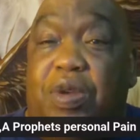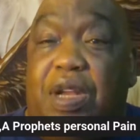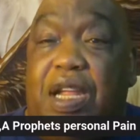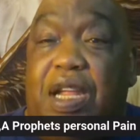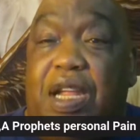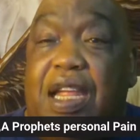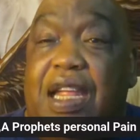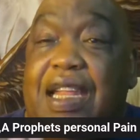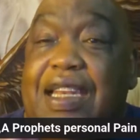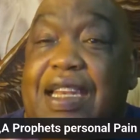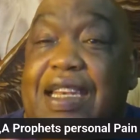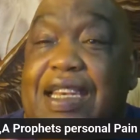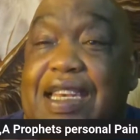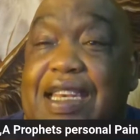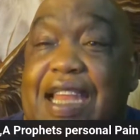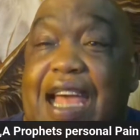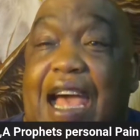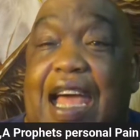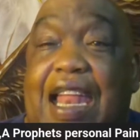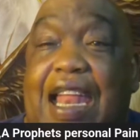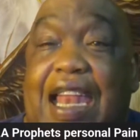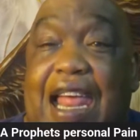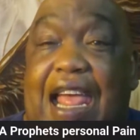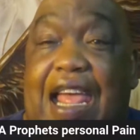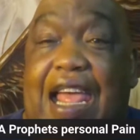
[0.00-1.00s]
why you're
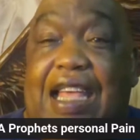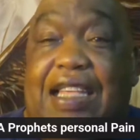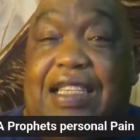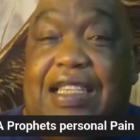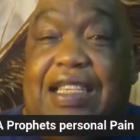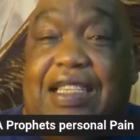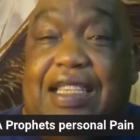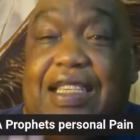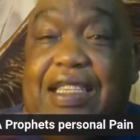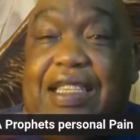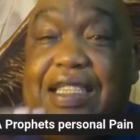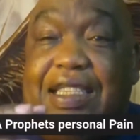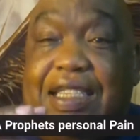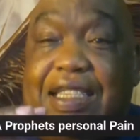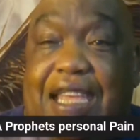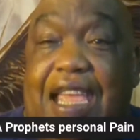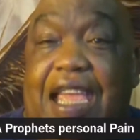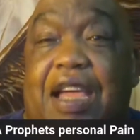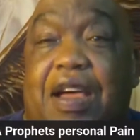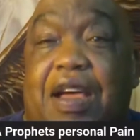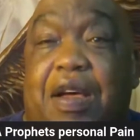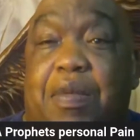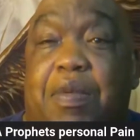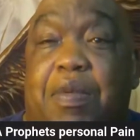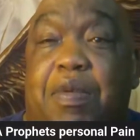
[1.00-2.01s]
known not
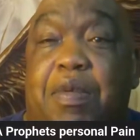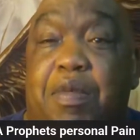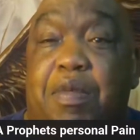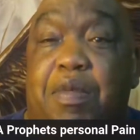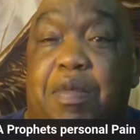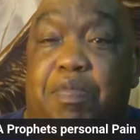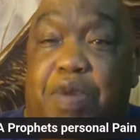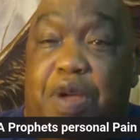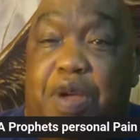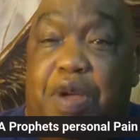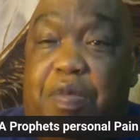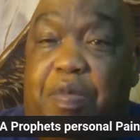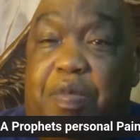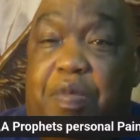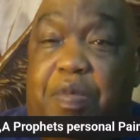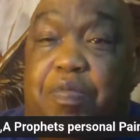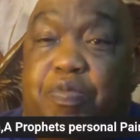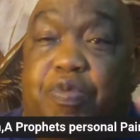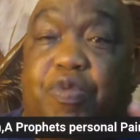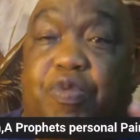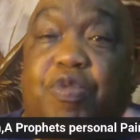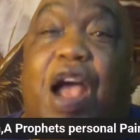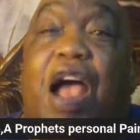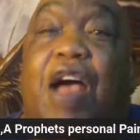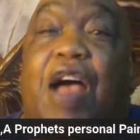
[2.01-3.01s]
as Tim,
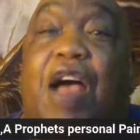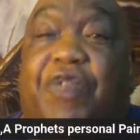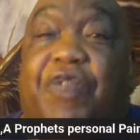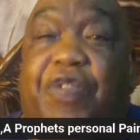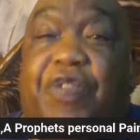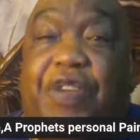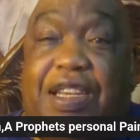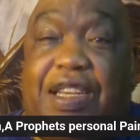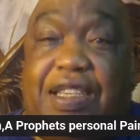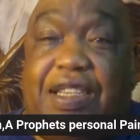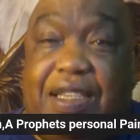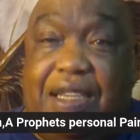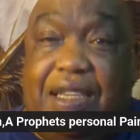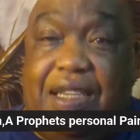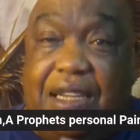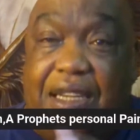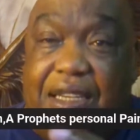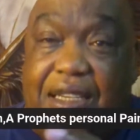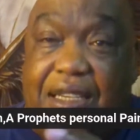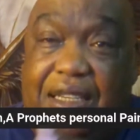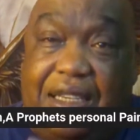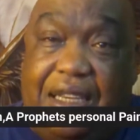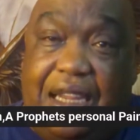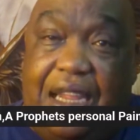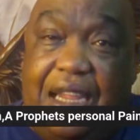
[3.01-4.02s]
but
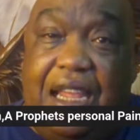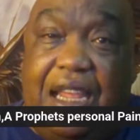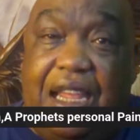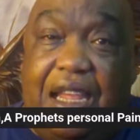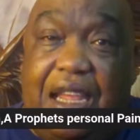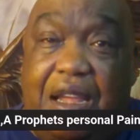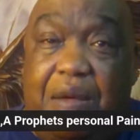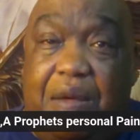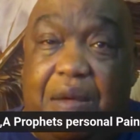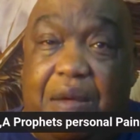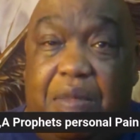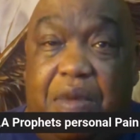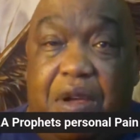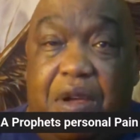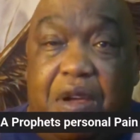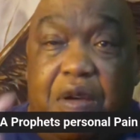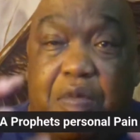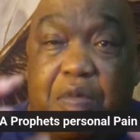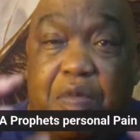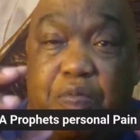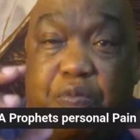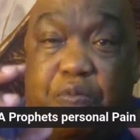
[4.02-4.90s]
Prophet Tim,